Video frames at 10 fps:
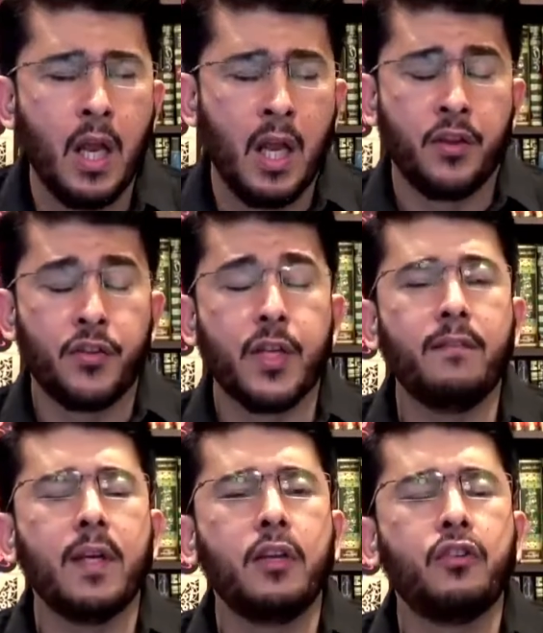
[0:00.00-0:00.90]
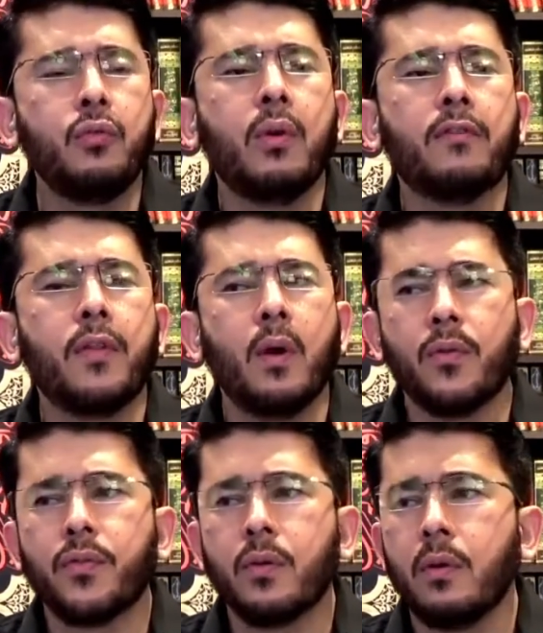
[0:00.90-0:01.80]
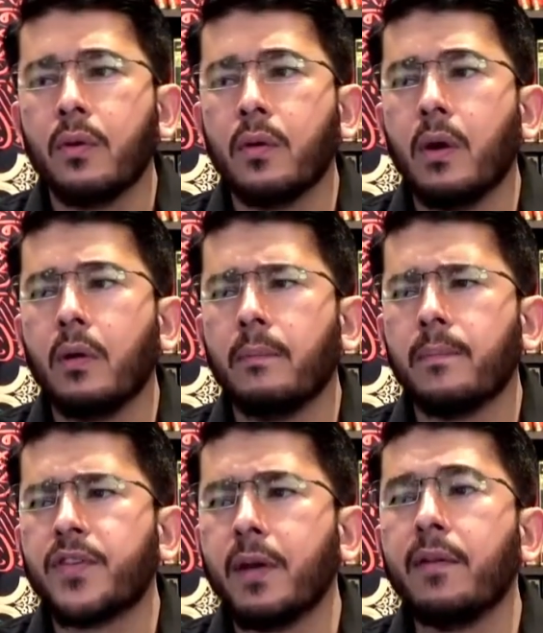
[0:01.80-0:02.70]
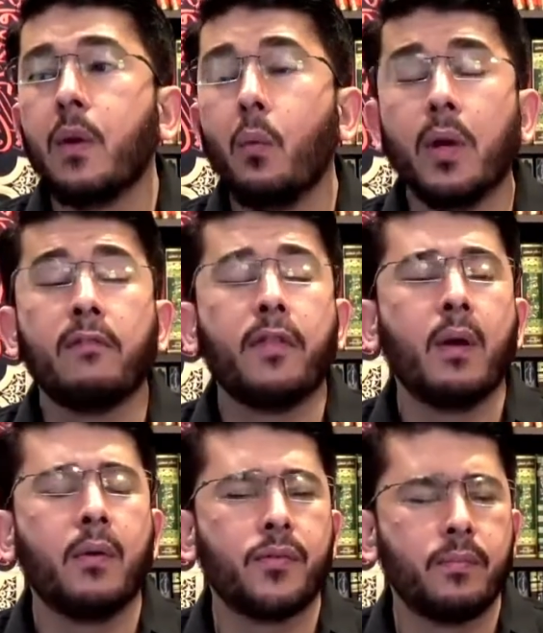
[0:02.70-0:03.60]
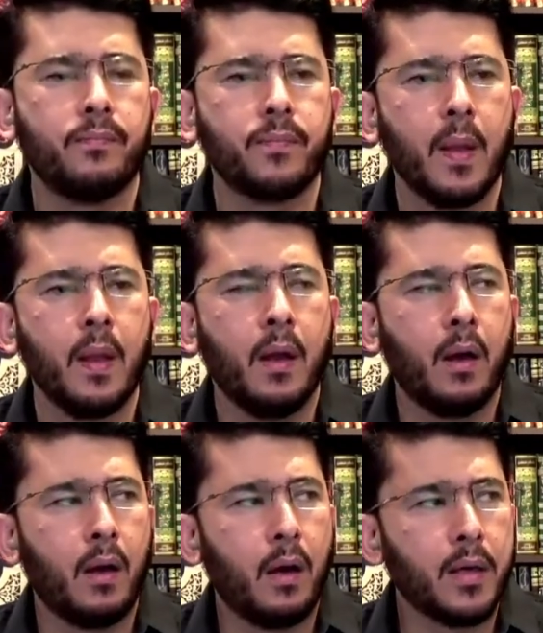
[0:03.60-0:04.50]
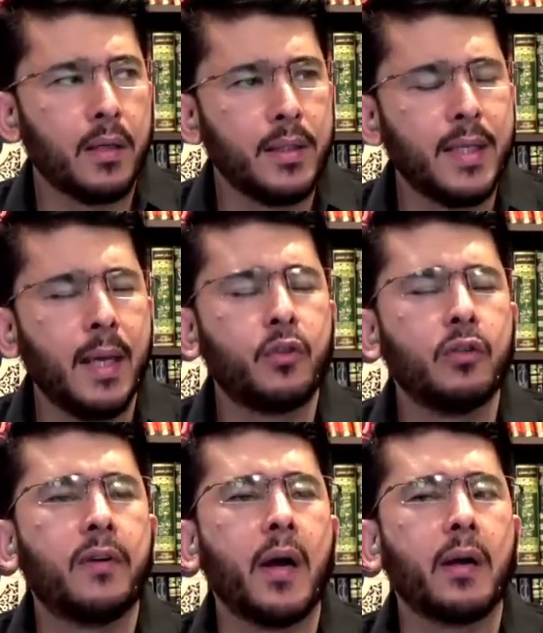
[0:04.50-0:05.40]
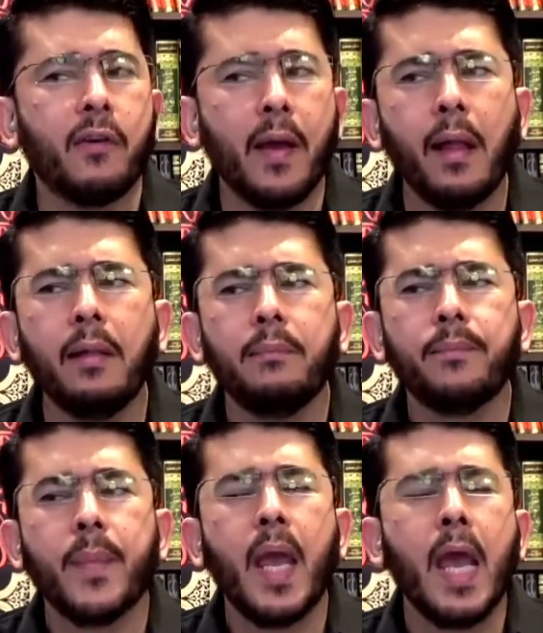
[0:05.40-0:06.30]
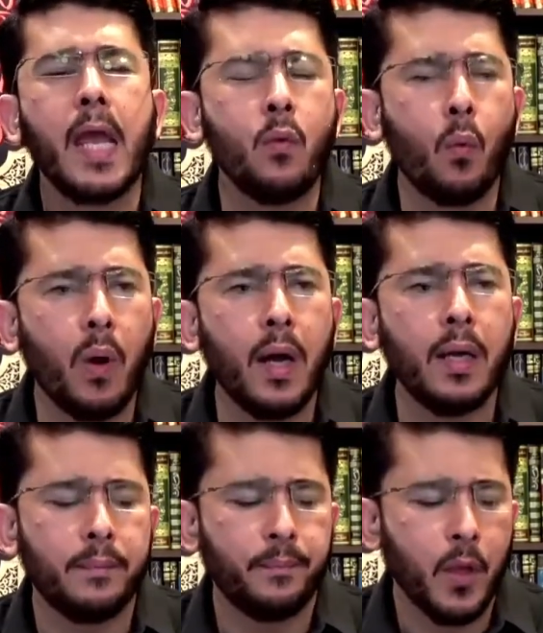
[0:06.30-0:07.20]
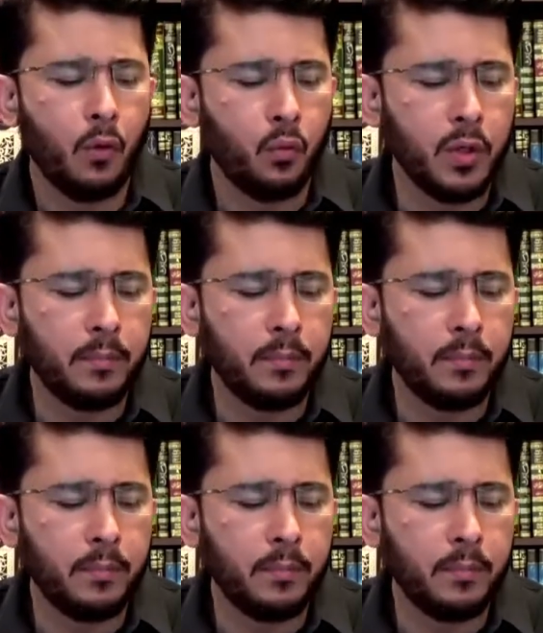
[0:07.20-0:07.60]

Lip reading: 72 of those, 71 of those are condemned to fire of hell, and one would